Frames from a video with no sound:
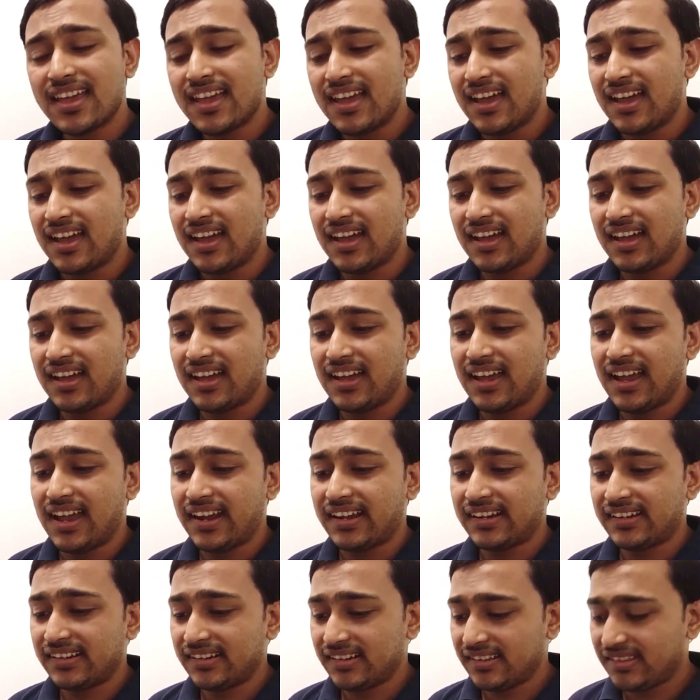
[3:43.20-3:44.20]

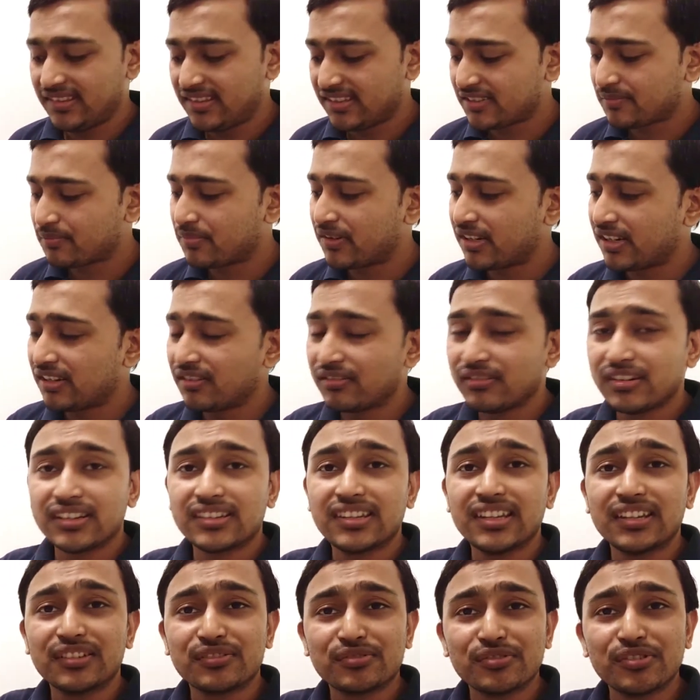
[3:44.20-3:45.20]
And this particular
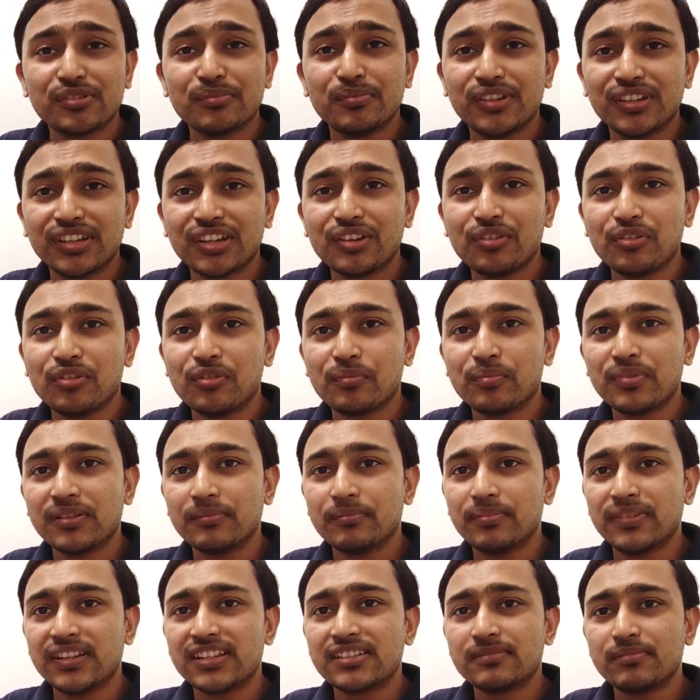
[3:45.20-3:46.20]
thing should be in an open
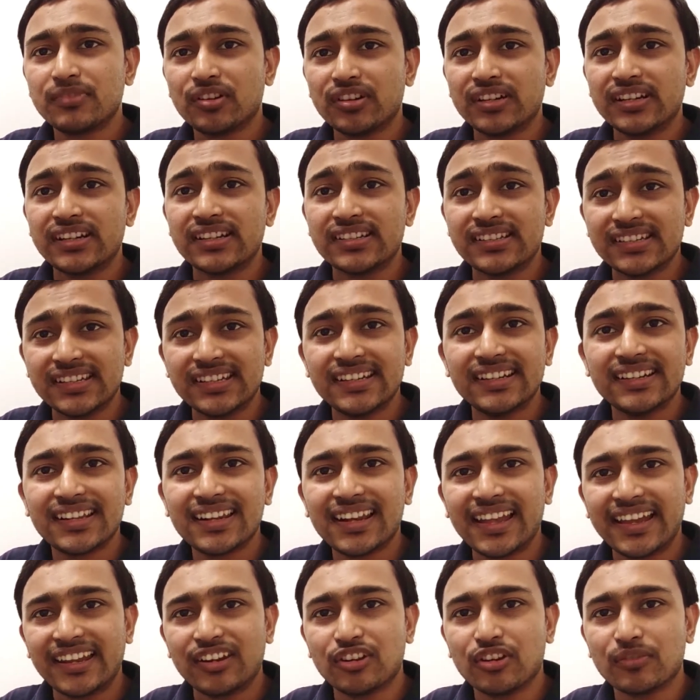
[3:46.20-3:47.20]
place because it needs a
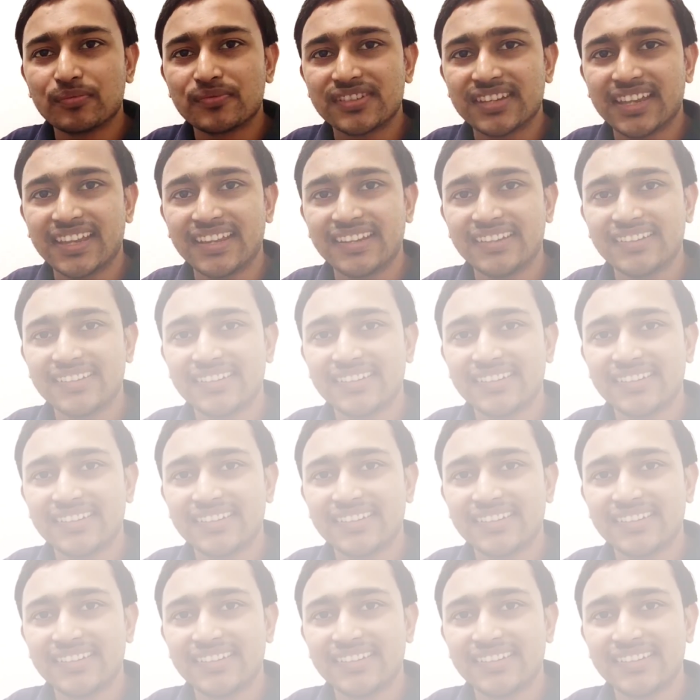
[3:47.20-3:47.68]
line of sight.